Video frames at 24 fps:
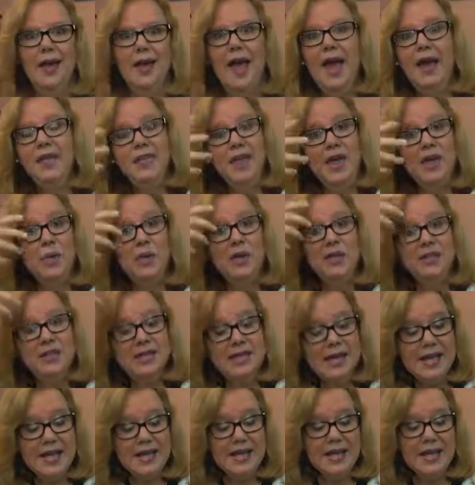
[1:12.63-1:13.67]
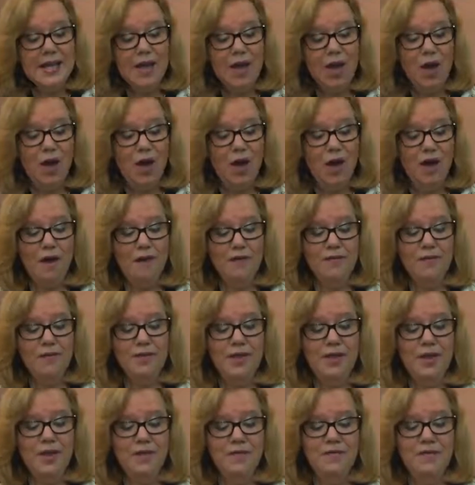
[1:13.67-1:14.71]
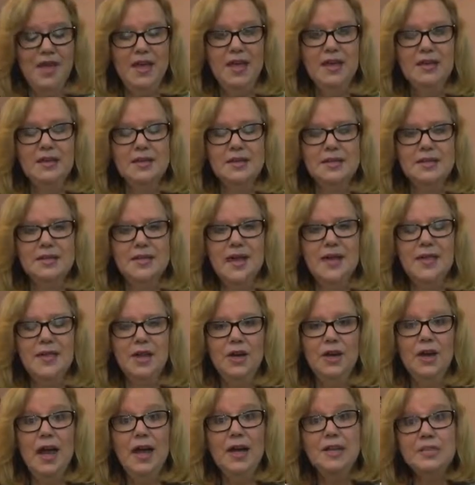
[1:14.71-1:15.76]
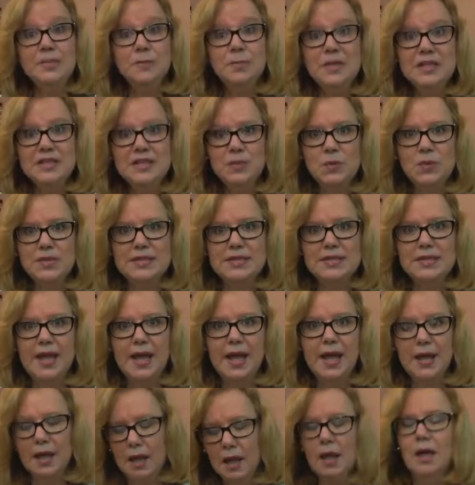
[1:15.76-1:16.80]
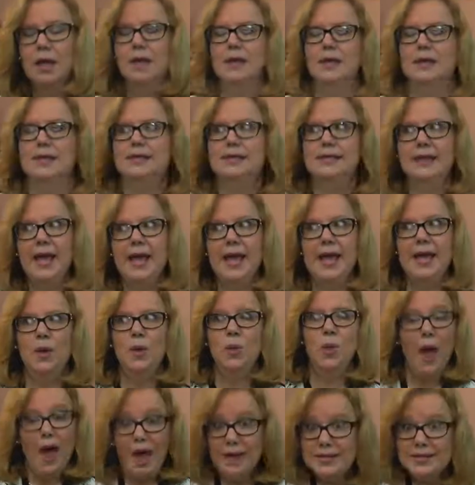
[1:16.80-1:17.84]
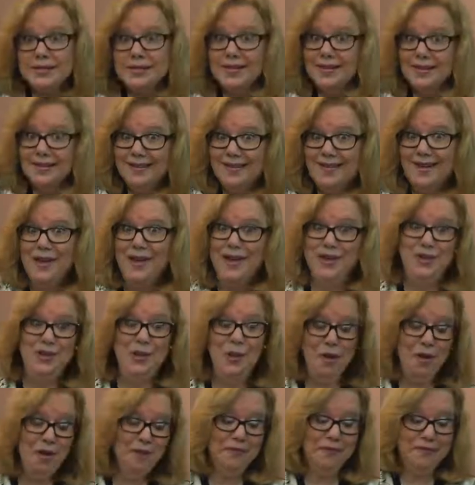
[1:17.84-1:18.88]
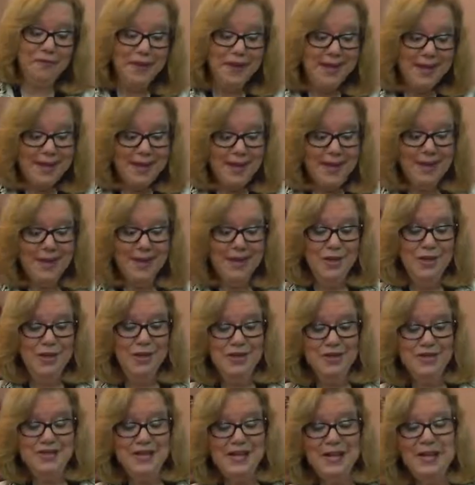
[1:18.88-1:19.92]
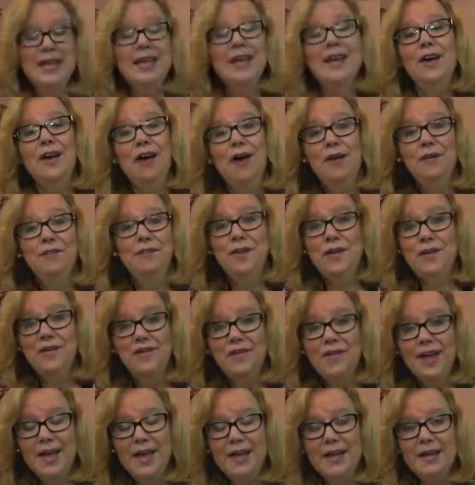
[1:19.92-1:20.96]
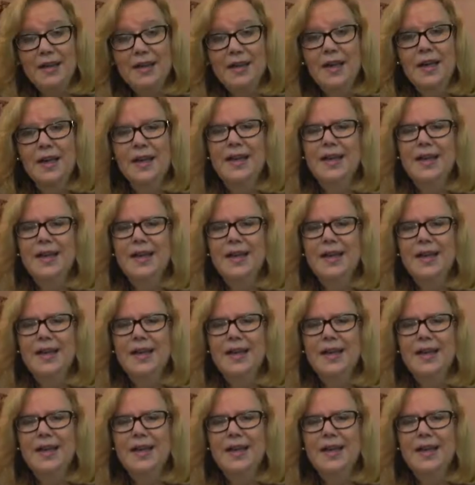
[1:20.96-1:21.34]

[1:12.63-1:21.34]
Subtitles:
And they were taking off their veils, and their husbands were saying, "Say what? You're free? You're taking off your veil?"